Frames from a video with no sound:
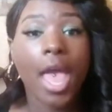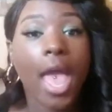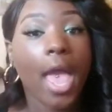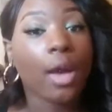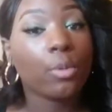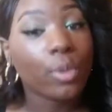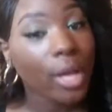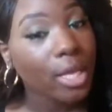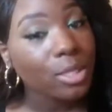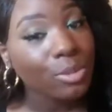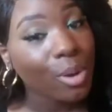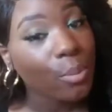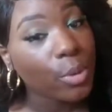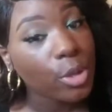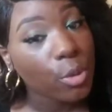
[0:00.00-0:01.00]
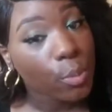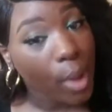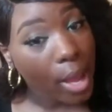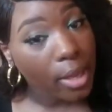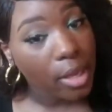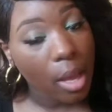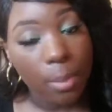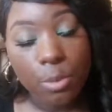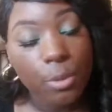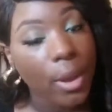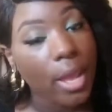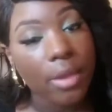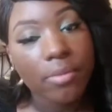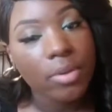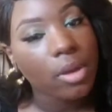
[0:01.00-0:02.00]
And guess what? When you wake up, you
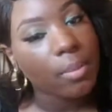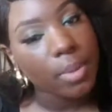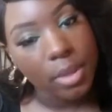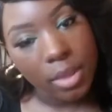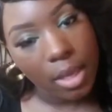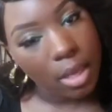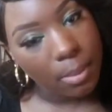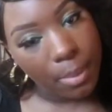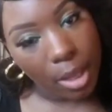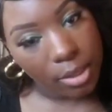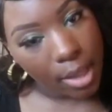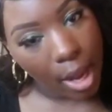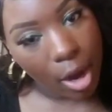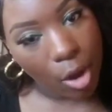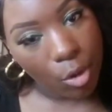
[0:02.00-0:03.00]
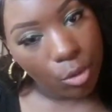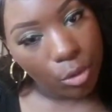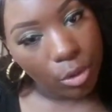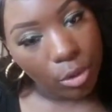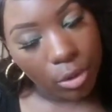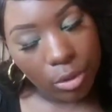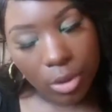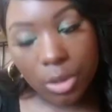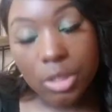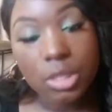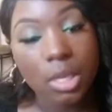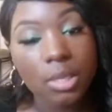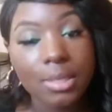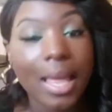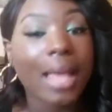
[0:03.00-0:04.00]
ain't even gonna be thinking about that hunger.
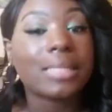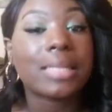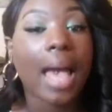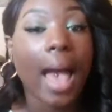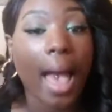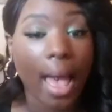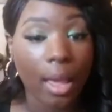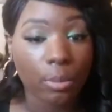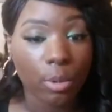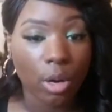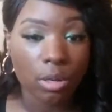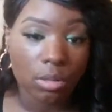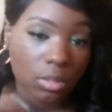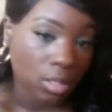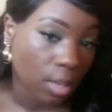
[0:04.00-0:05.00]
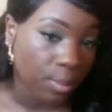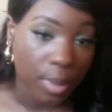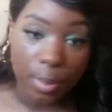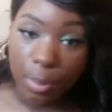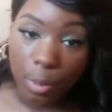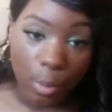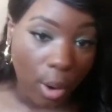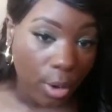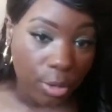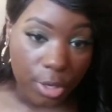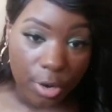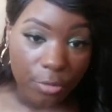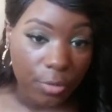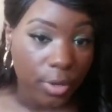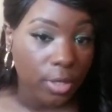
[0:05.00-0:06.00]
So that's how I work. Some people work
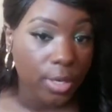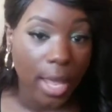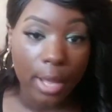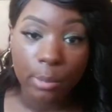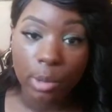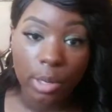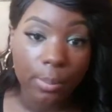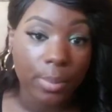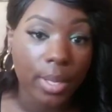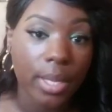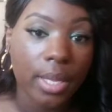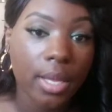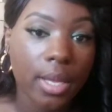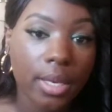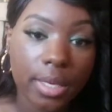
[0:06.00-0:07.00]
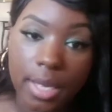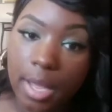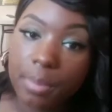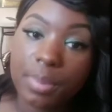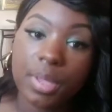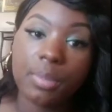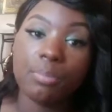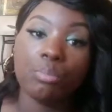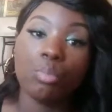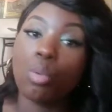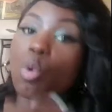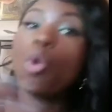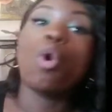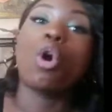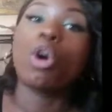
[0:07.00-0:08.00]
different. They'll be
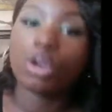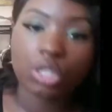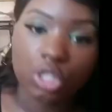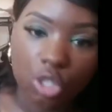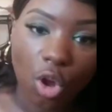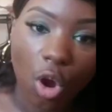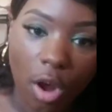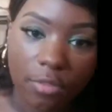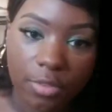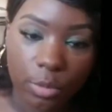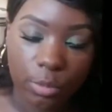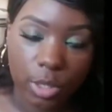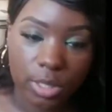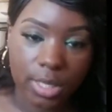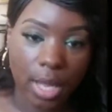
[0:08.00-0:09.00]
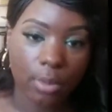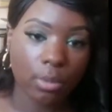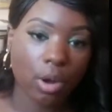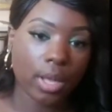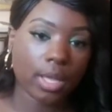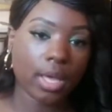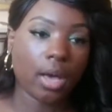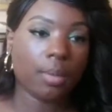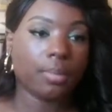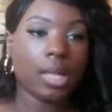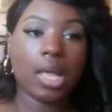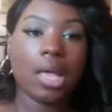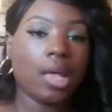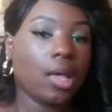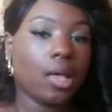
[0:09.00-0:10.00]
more starving once they wake up.
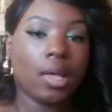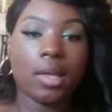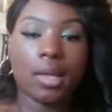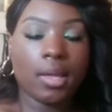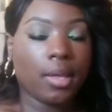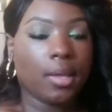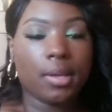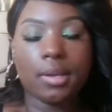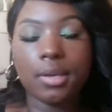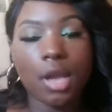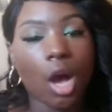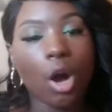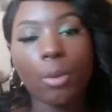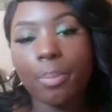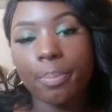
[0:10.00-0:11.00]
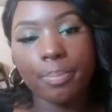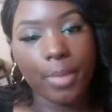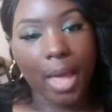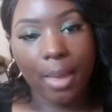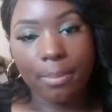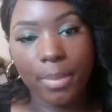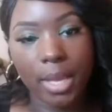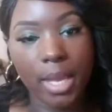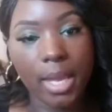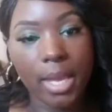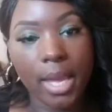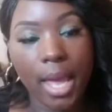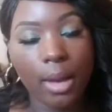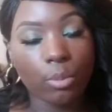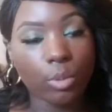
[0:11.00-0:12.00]
Nope, not
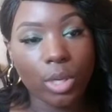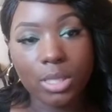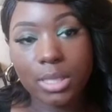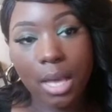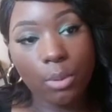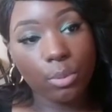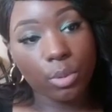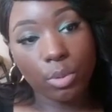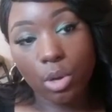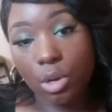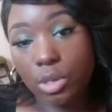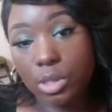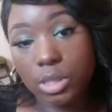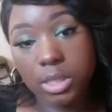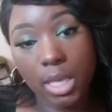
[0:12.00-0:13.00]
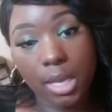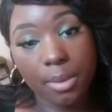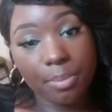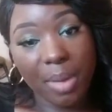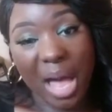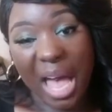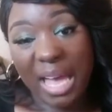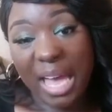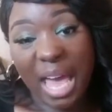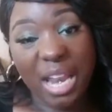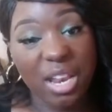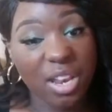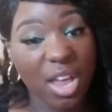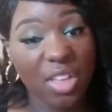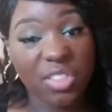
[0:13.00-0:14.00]
me. And once I won't go to sleep, I got
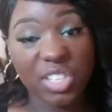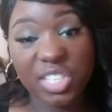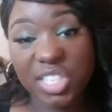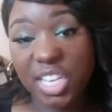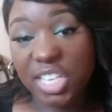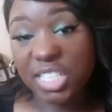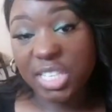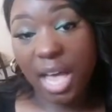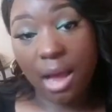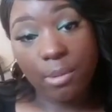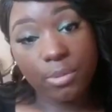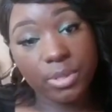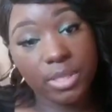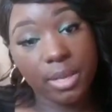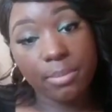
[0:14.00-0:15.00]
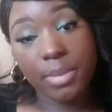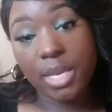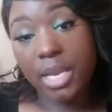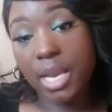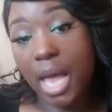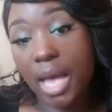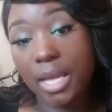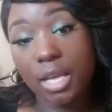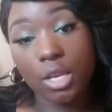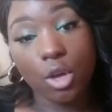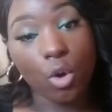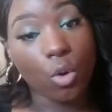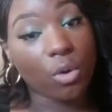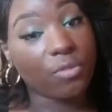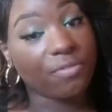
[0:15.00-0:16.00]
another 6 hours in me that I can
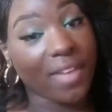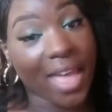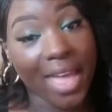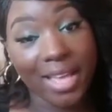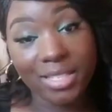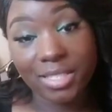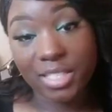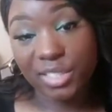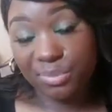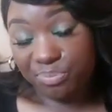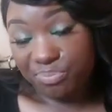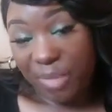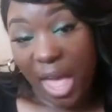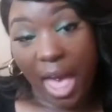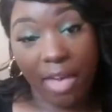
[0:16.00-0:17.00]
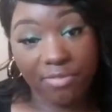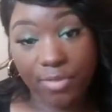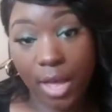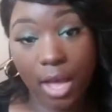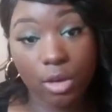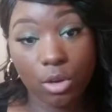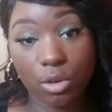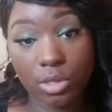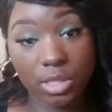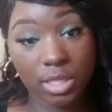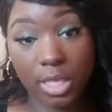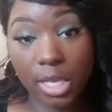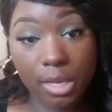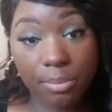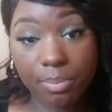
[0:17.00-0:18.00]
go of fasting after I go to
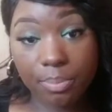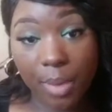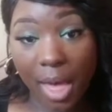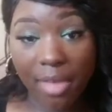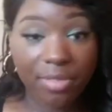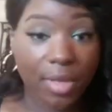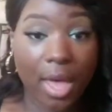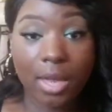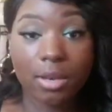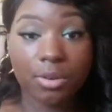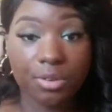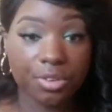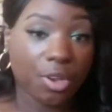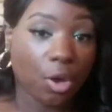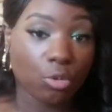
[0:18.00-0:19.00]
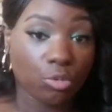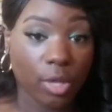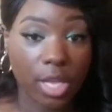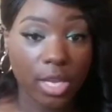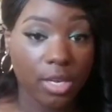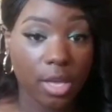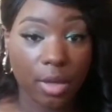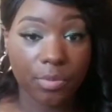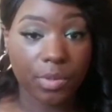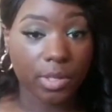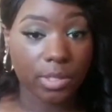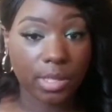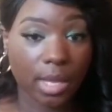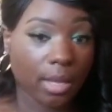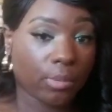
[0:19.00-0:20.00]
sleep. After I don't eat nothing
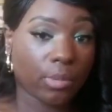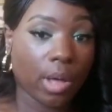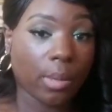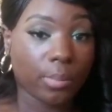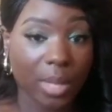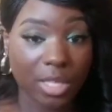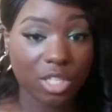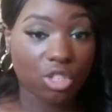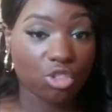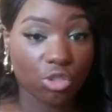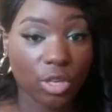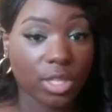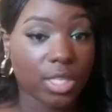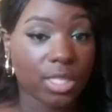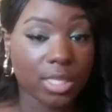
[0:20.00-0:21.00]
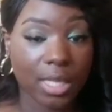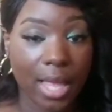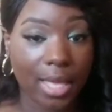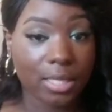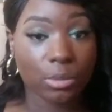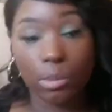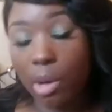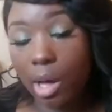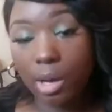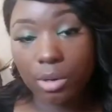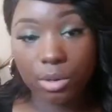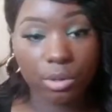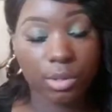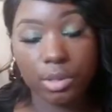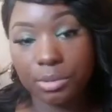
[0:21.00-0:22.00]
and say, well, I'm about to drink this glass of
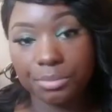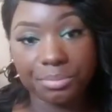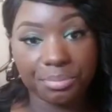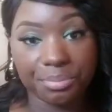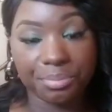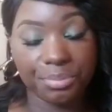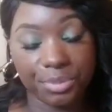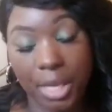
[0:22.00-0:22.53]
water and